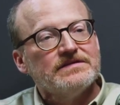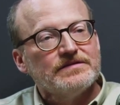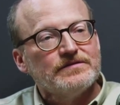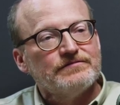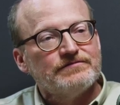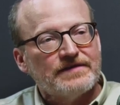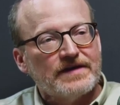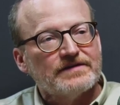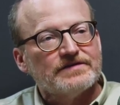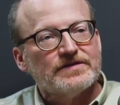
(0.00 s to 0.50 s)
You
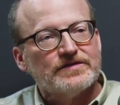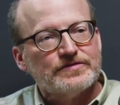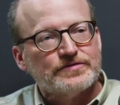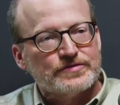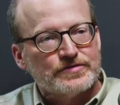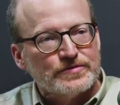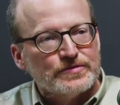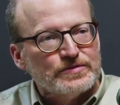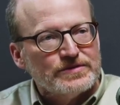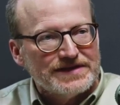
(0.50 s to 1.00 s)
founded
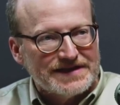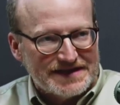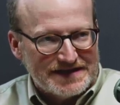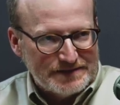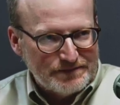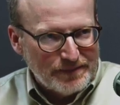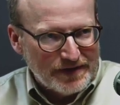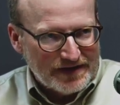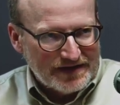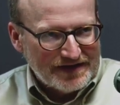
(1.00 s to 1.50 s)

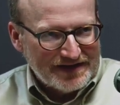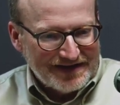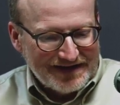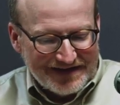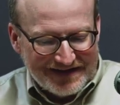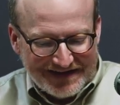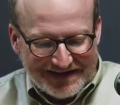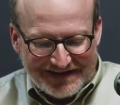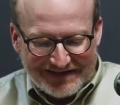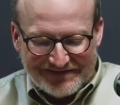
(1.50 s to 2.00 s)
TrueLeap.
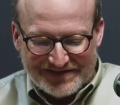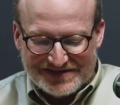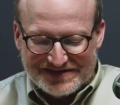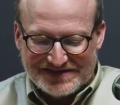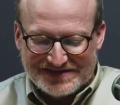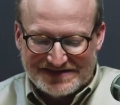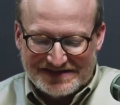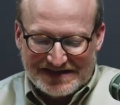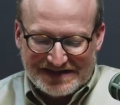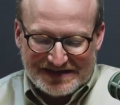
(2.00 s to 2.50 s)
Yes. Which
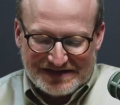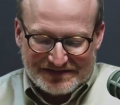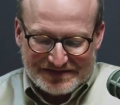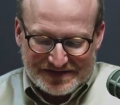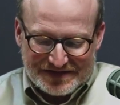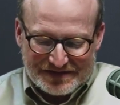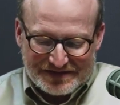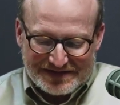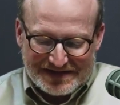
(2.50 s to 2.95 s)
is uh, your